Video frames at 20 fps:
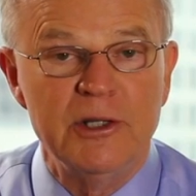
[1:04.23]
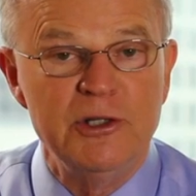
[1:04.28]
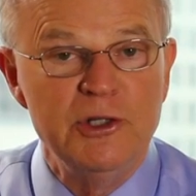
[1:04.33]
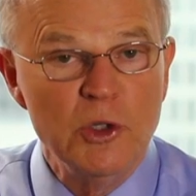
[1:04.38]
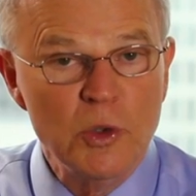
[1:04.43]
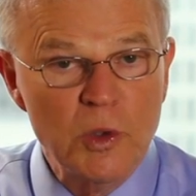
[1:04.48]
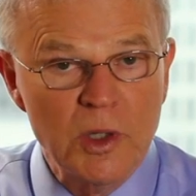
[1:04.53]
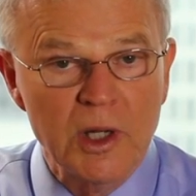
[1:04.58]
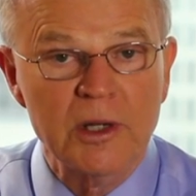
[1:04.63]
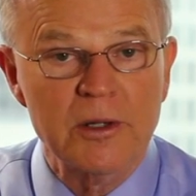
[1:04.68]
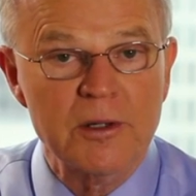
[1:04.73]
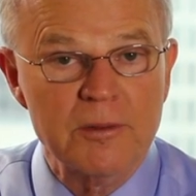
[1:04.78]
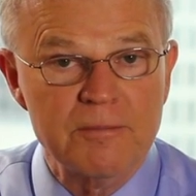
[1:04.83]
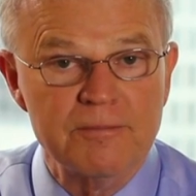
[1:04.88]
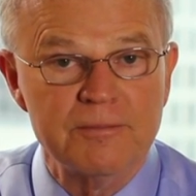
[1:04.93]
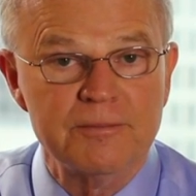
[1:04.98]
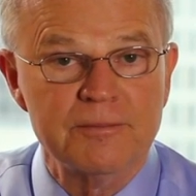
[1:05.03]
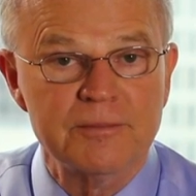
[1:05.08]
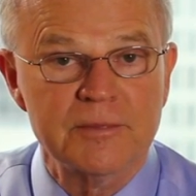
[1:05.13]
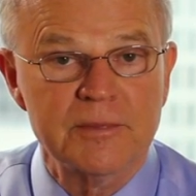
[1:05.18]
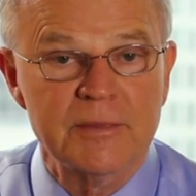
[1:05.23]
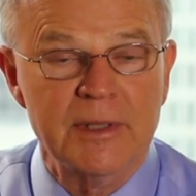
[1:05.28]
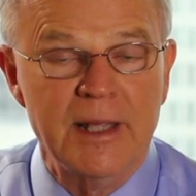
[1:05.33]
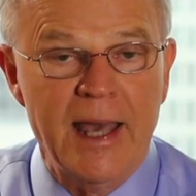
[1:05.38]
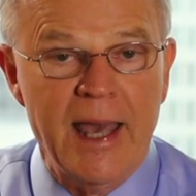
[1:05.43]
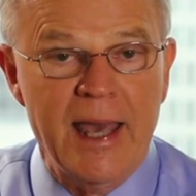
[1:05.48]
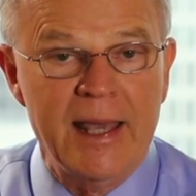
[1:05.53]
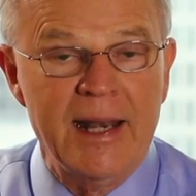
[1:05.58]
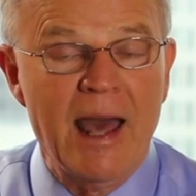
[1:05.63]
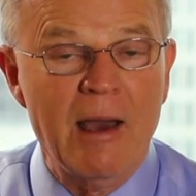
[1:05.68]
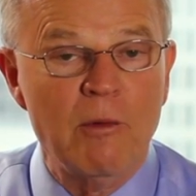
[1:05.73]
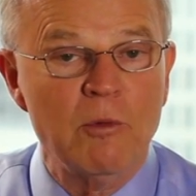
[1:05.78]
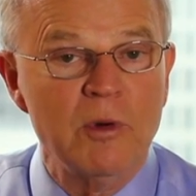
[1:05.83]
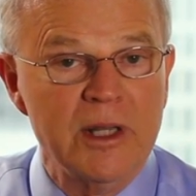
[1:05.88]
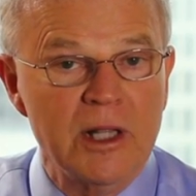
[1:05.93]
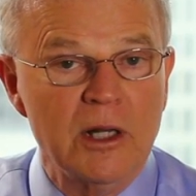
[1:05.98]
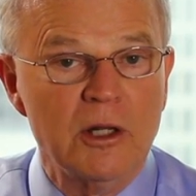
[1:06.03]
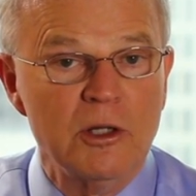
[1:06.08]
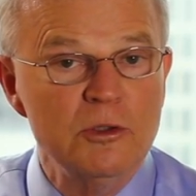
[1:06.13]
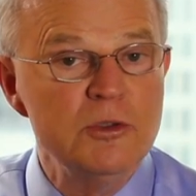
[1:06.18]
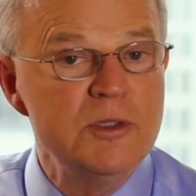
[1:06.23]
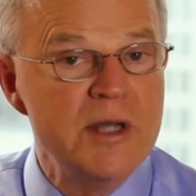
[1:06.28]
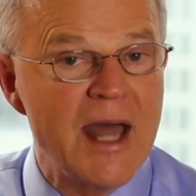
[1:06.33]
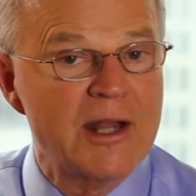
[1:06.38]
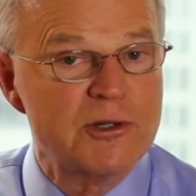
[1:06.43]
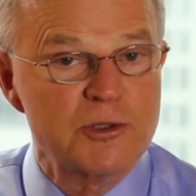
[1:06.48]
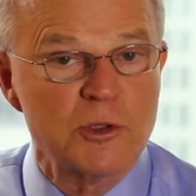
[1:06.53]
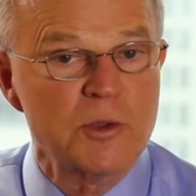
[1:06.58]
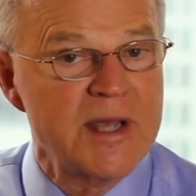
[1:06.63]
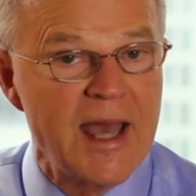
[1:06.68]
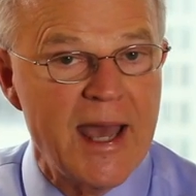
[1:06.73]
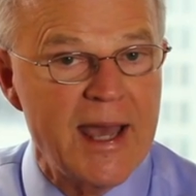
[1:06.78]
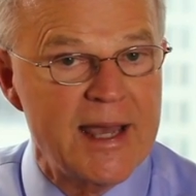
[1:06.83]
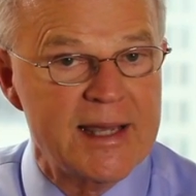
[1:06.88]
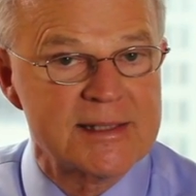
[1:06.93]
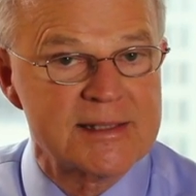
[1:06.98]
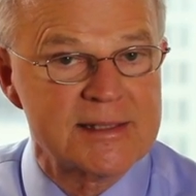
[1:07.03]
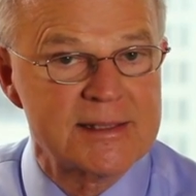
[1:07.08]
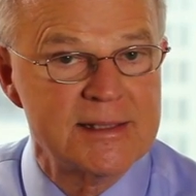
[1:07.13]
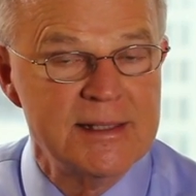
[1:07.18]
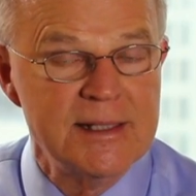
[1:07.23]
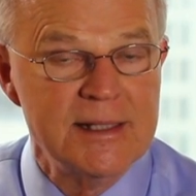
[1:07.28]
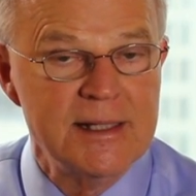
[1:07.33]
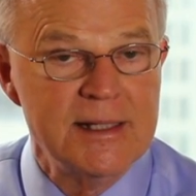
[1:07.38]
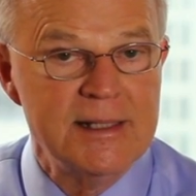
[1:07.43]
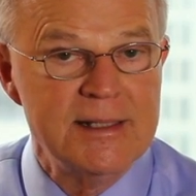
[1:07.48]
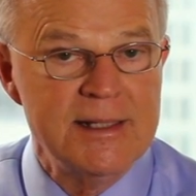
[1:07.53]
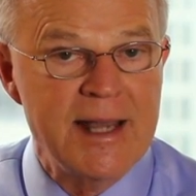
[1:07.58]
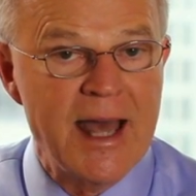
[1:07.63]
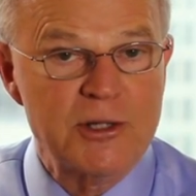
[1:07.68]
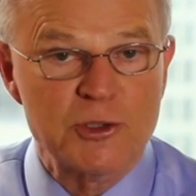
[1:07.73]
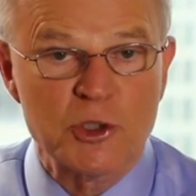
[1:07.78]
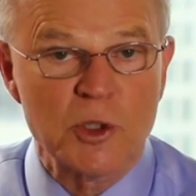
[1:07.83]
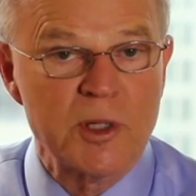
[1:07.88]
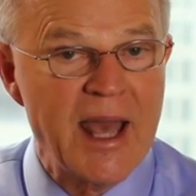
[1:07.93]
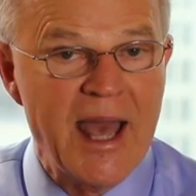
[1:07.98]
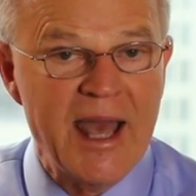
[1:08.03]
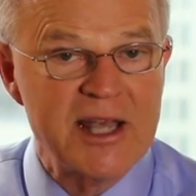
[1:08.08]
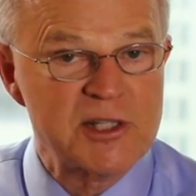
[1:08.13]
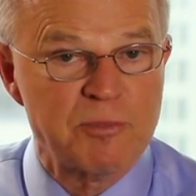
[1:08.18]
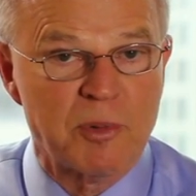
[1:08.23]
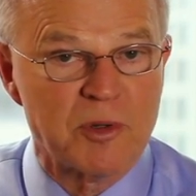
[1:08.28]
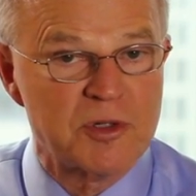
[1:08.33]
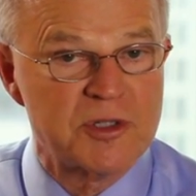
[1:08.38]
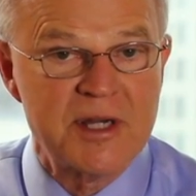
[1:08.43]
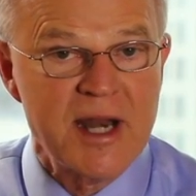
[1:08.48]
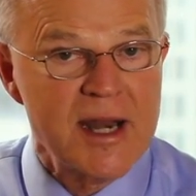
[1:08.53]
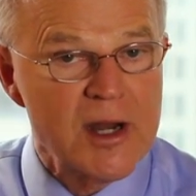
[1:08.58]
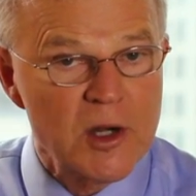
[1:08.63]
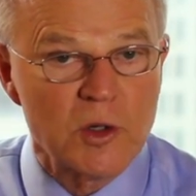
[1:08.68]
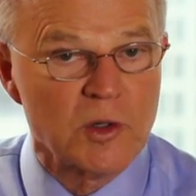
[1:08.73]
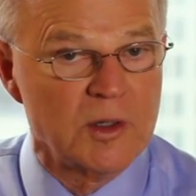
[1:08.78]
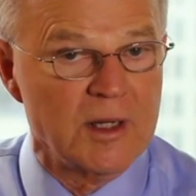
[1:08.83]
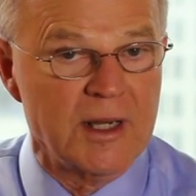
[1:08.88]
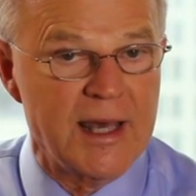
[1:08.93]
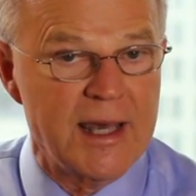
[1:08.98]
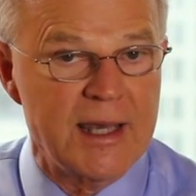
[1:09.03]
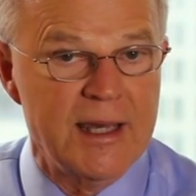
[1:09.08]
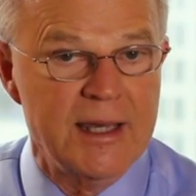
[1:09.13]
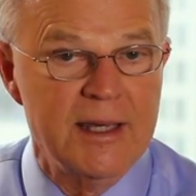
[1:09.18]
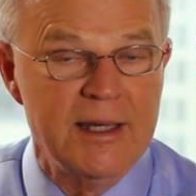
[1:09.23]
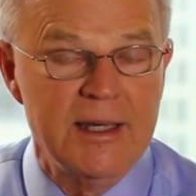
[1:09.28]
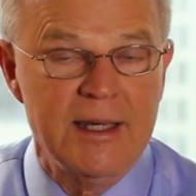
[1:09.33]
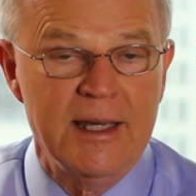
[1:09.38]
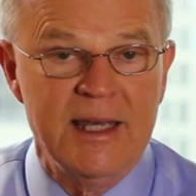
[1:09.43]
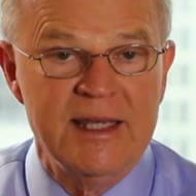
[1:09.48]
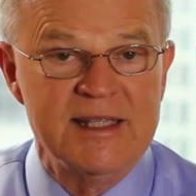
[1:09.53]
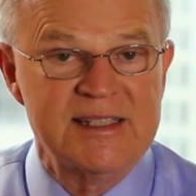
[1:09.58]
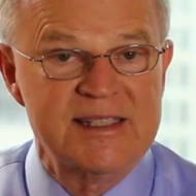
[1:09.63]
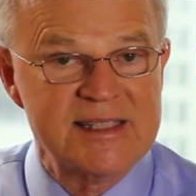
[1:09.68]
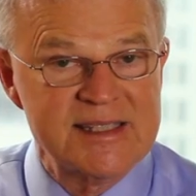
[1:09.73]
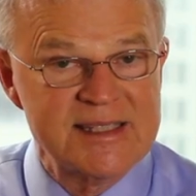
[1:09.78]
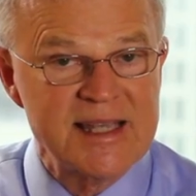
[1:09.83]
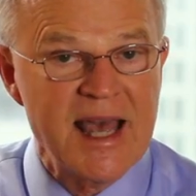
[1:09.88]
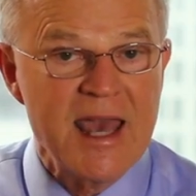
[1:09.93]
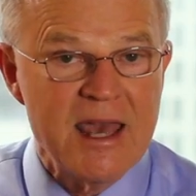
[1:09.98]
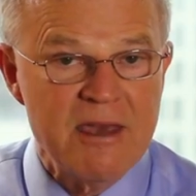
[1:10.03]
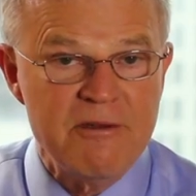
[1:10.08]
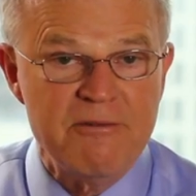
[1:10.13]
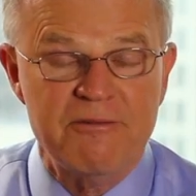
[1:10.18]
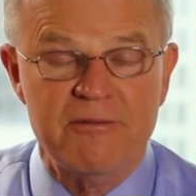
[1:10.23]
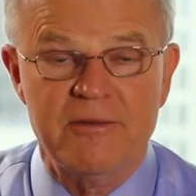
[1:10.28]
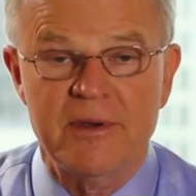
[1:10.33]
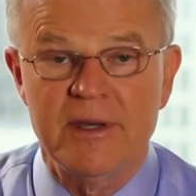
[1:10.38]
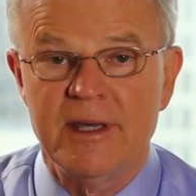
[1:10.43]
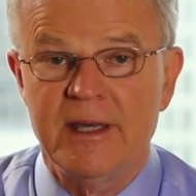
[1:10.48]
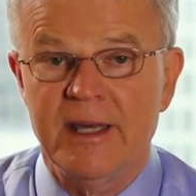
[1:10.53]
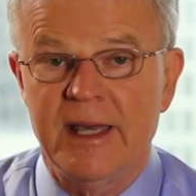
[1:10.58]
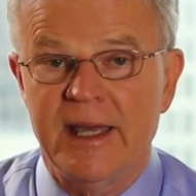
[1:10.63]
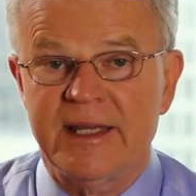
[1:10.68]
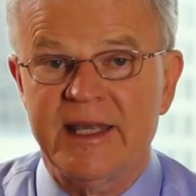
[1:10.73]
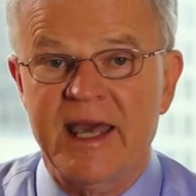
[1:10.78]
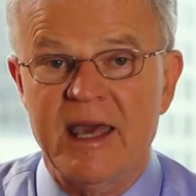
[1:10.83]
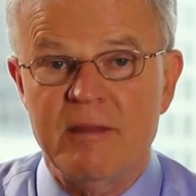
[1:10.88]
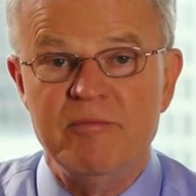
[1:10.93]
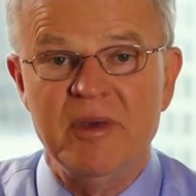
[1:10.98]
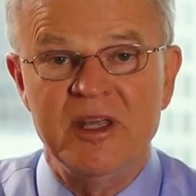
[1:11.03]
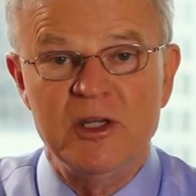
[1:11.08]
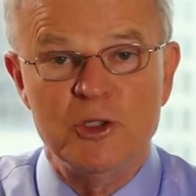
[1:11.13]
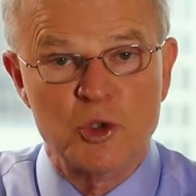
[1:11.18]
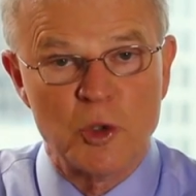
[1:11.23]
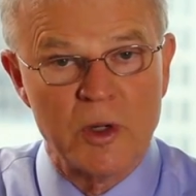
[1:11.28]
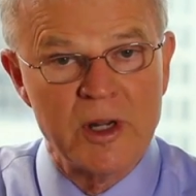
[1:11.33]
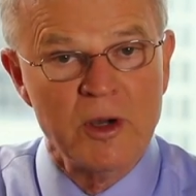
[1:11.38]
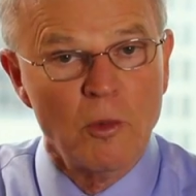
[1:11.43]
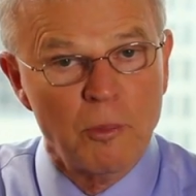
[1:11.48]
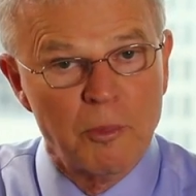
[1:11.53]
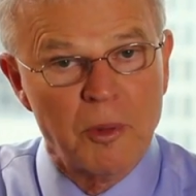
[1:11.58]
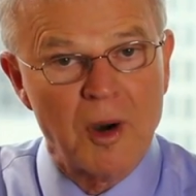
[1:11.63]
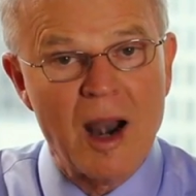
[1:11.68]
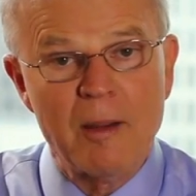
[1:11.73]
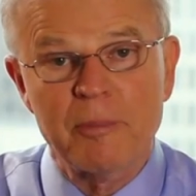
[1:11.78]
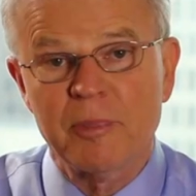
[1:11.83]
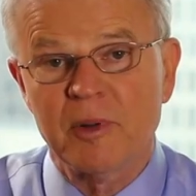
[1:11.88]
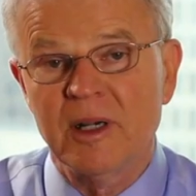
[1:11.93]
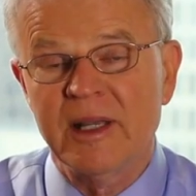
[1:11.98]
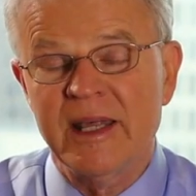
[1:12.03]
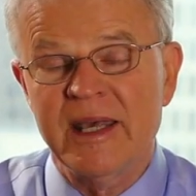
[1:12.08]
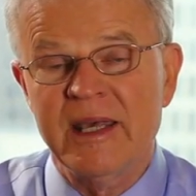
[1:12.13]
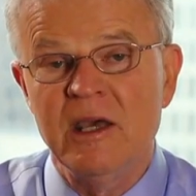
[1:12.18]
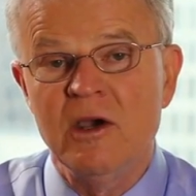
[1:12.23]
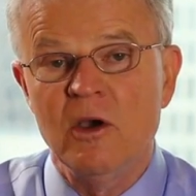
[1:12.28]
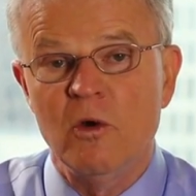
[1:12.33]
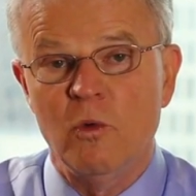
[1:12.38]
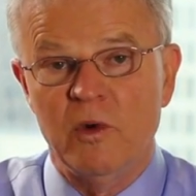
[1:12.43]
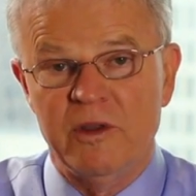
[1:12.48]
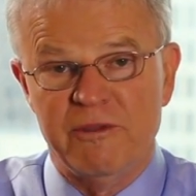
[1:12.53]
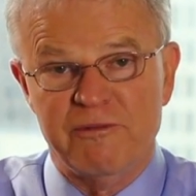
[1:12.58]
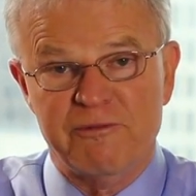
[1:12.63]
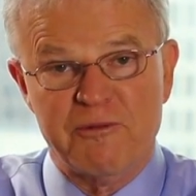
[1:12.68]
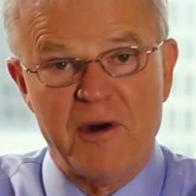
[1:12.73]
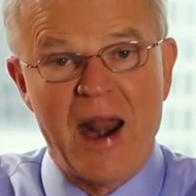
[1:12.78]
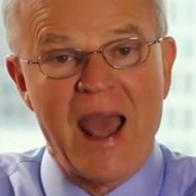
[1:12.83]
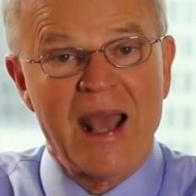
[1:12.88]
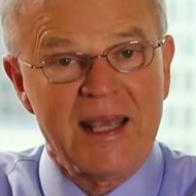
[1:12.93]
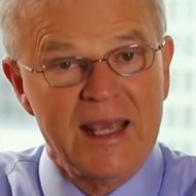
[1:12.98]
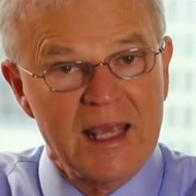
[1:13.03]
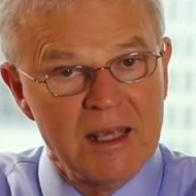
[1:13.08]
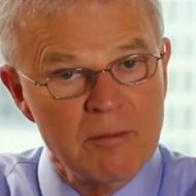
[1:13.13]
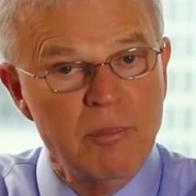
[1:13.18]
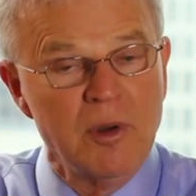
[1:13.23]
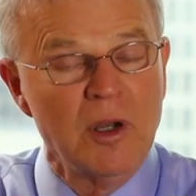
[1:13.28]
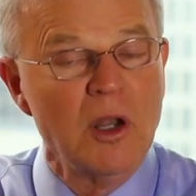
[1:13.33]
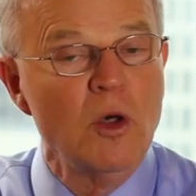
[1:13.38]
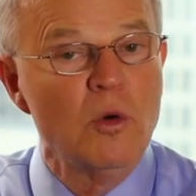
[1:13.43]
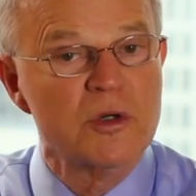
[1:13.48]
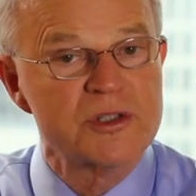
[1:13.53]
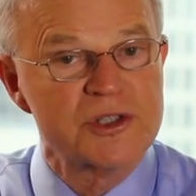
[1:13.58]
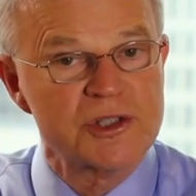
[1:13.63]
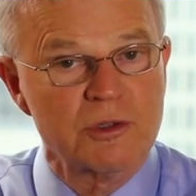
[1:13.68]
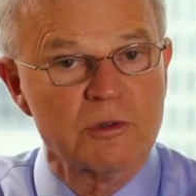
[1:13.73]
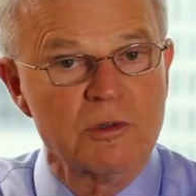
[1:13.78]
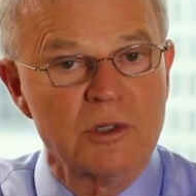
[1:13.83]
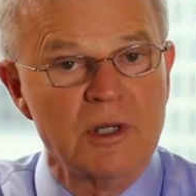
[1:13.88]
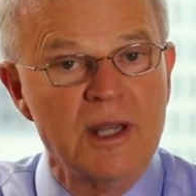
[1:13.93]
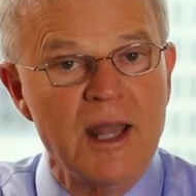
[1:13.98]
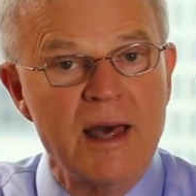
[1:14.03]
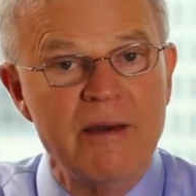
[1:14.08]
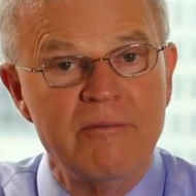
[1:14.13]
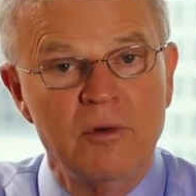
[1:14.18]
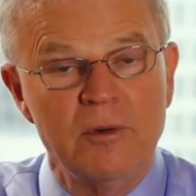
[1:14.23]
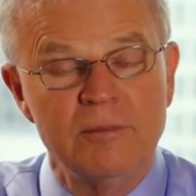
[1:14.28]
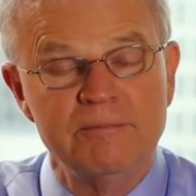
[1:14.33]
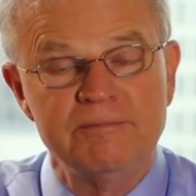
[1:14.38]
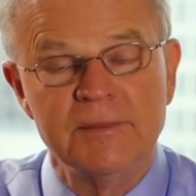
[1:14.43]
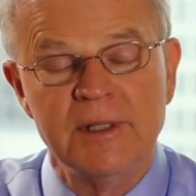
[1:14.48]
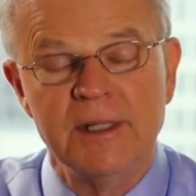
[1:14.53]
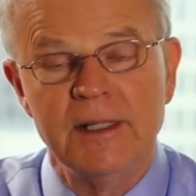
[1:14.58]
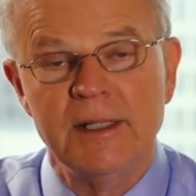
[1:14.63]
nuclear, and I would include natural gas. Natural gas particularly is safe. It can be drilled properly with fracking below a certain level,